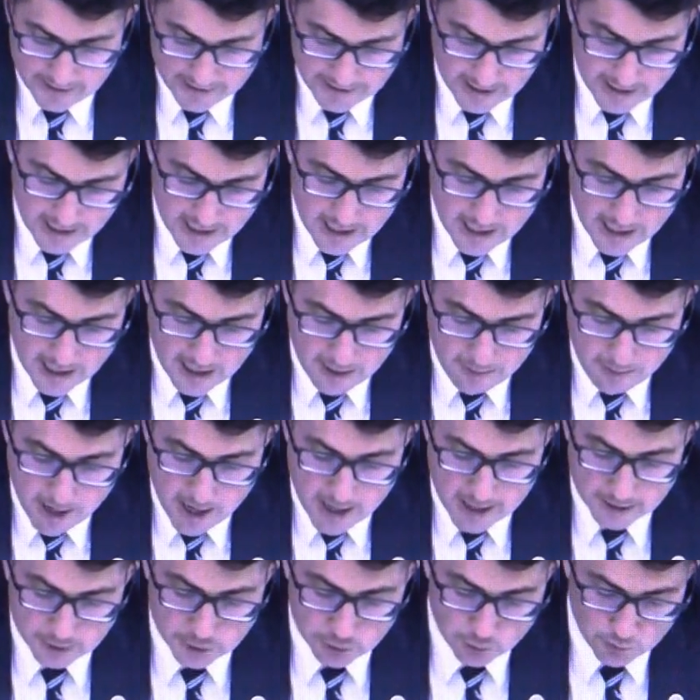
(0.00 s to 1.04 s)
Maintain and
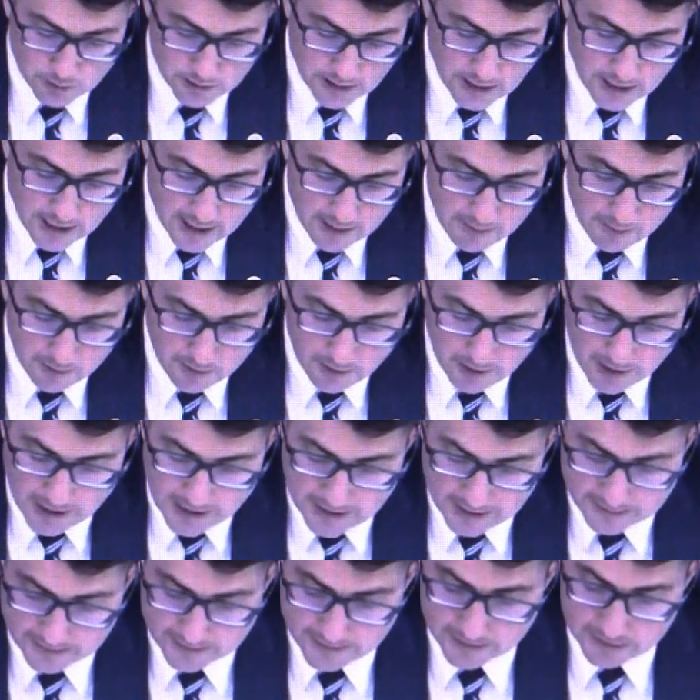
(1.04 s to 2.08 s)
manage reliable
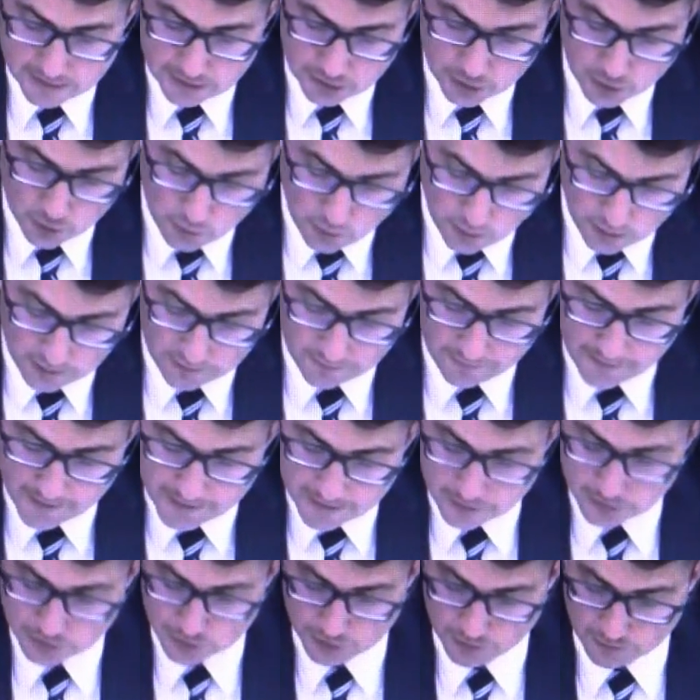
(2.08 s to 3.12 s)
access to
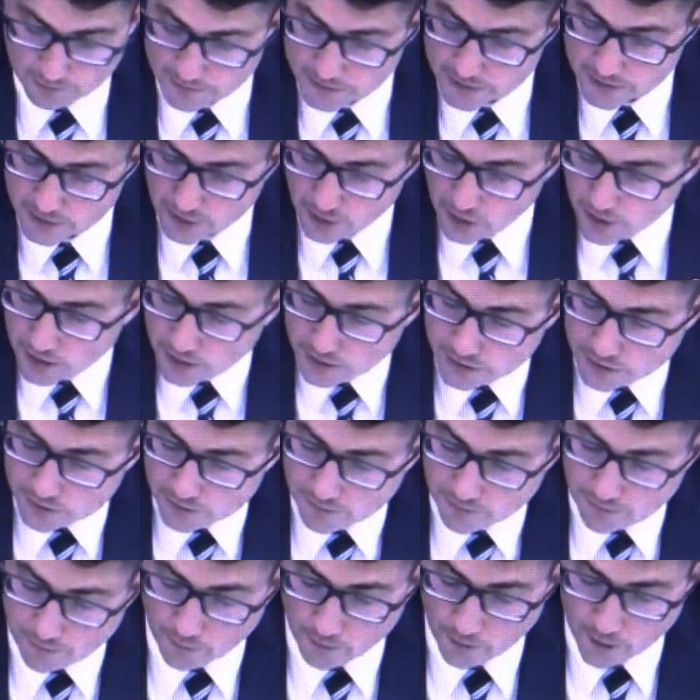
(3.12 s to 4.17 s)
qualified service dogs
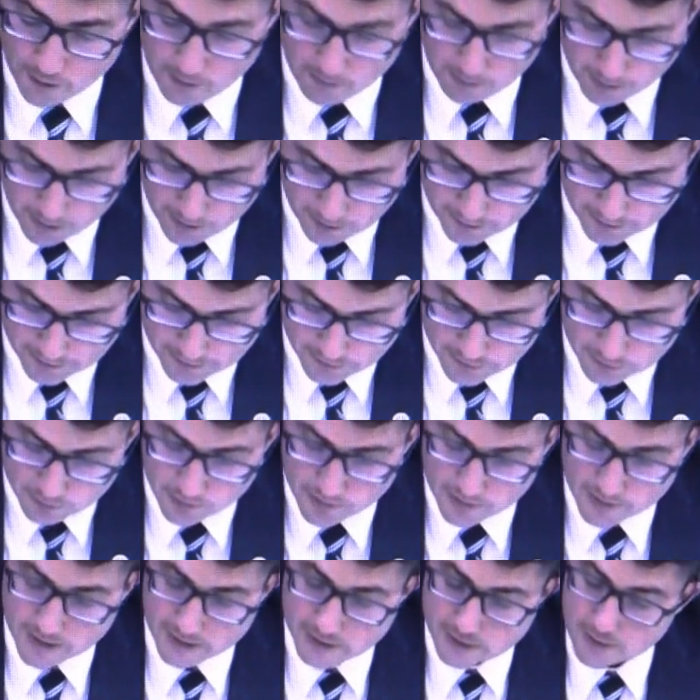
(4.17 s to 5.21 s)
for Albertans
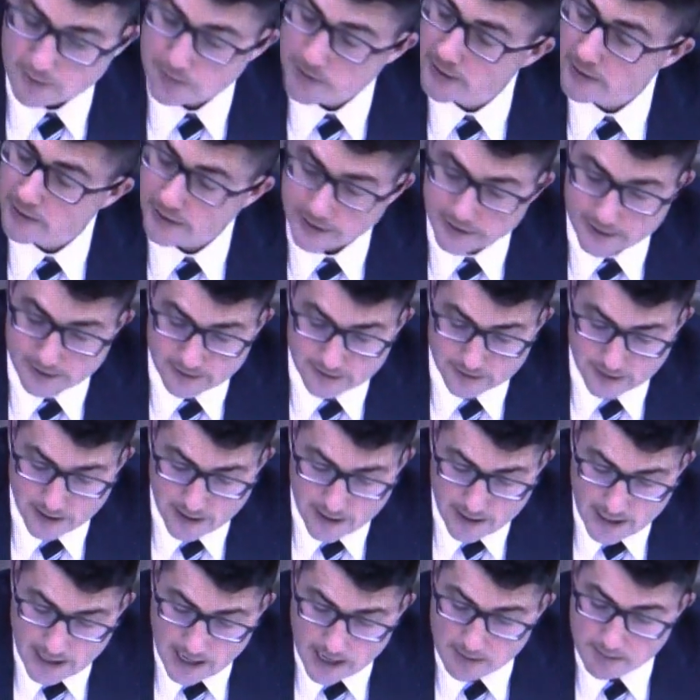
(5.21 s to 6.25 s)
with disabilities
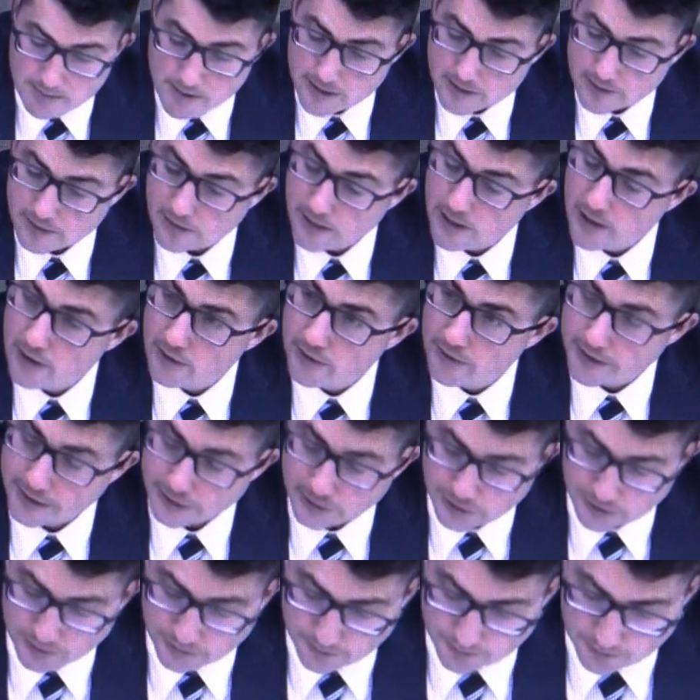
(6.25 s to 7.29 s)
and mental health
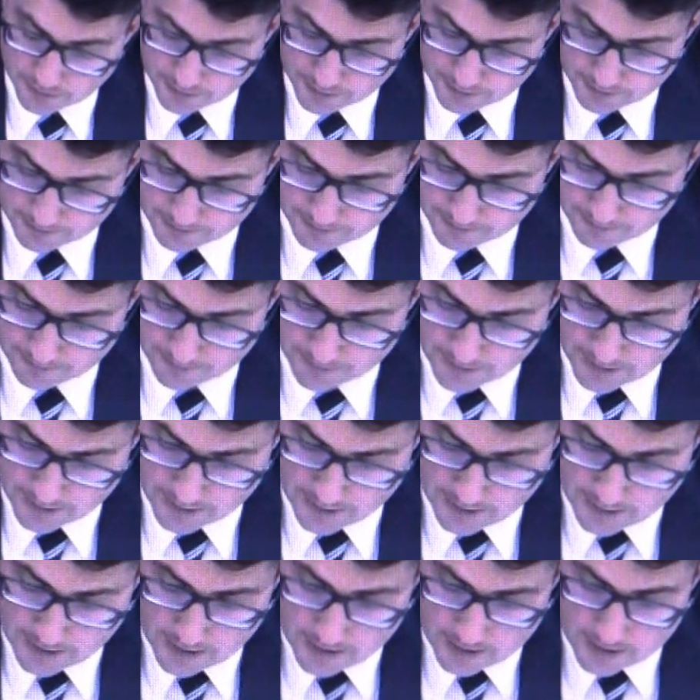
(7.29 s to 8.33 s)
issues.
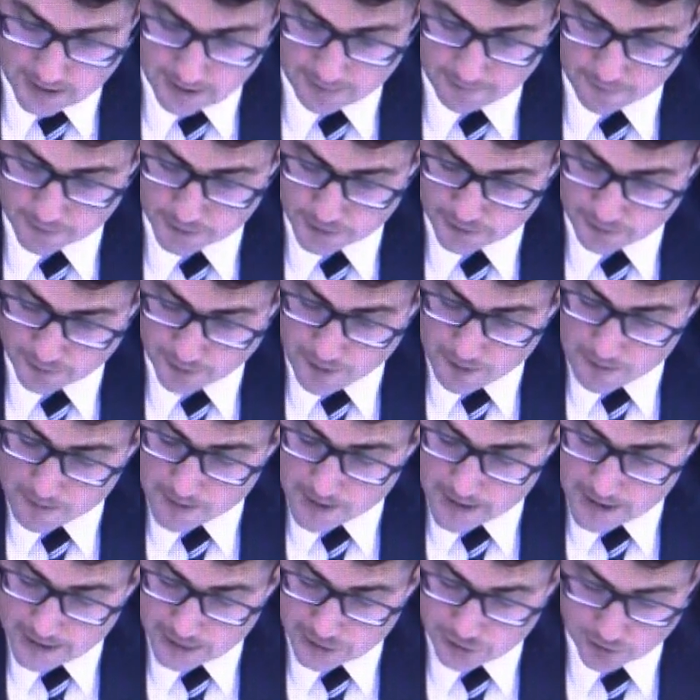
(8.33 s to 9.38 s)
Differs from
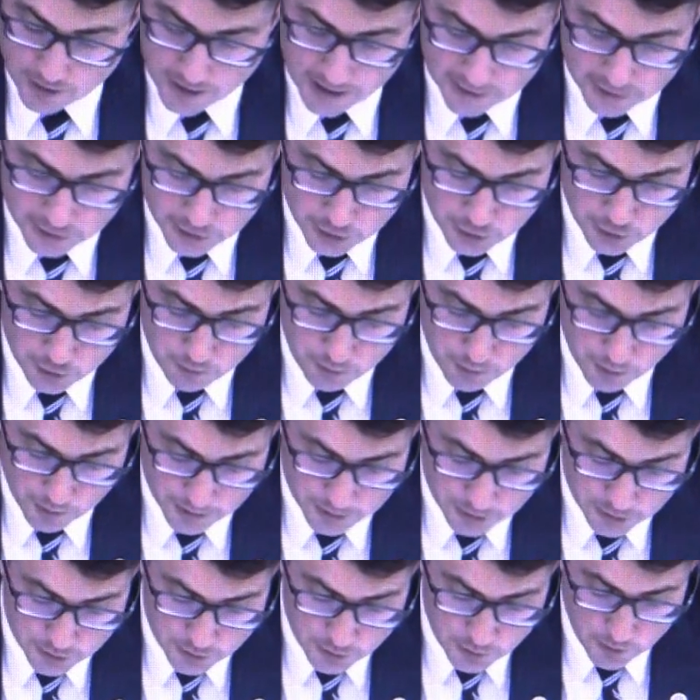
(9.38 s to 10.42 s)
Key Strategy
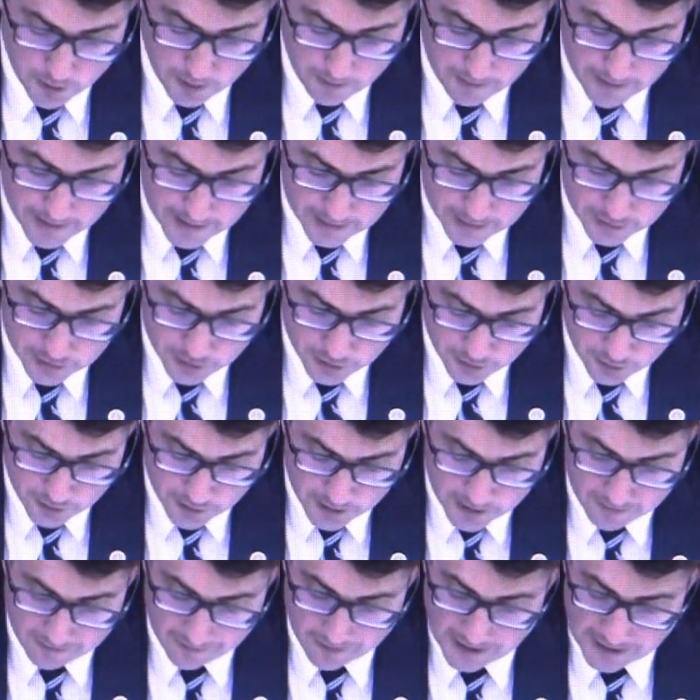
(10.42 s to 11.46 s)
2.2 on page
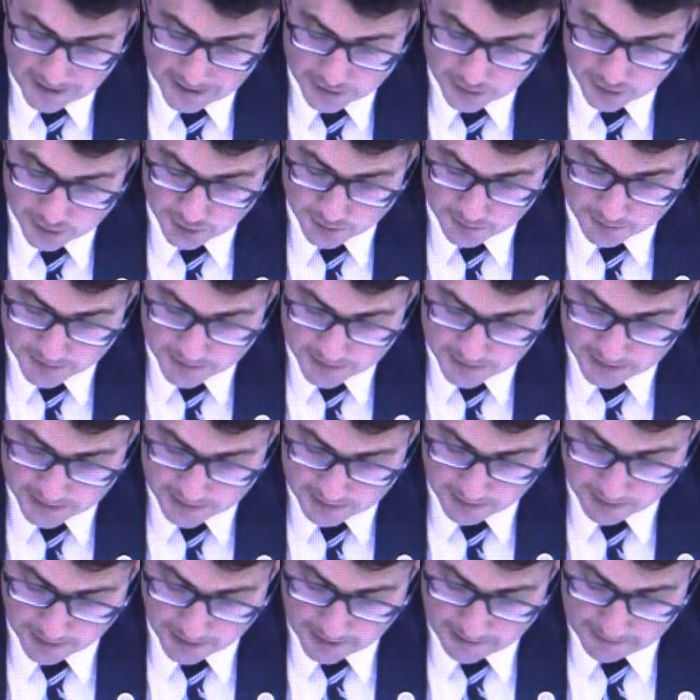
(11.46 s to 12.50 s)
30 of last year's business
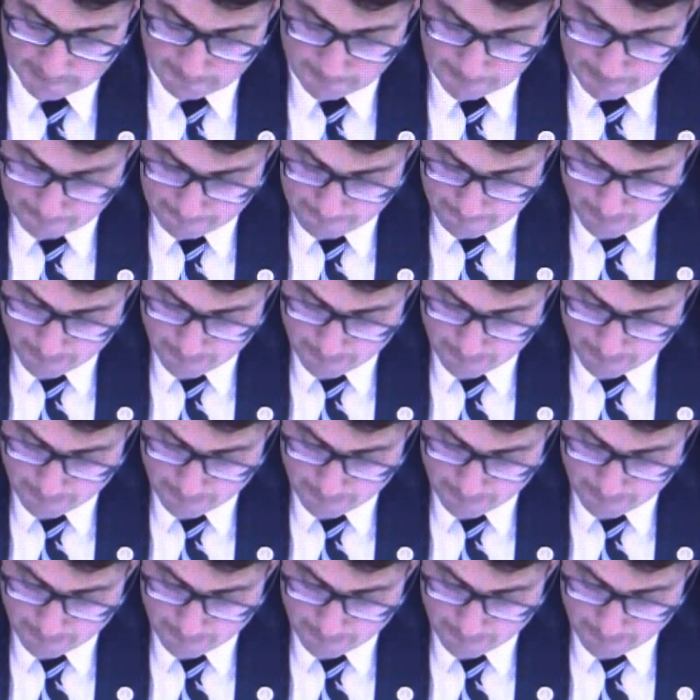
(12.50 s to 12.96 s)
plan.